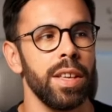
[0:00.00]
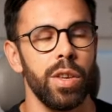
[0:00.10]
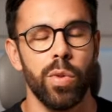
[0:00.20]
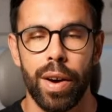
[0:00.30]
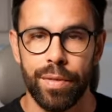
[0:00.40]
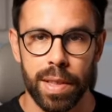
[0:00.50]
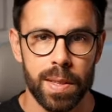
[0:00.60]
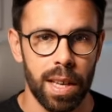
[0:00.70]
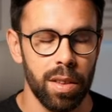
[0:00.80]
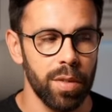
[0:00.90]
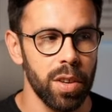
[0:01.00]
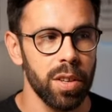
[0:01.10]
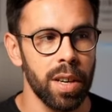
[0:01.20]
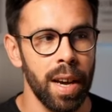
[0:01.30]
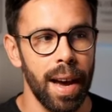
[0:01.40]
you have inside of
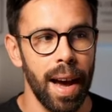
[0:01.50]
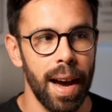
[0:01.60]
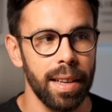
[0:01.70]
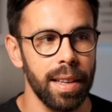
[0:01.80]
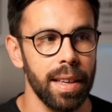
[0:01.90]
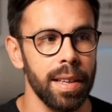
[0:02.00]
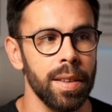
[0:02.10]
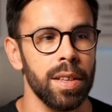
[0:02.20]
your IDE.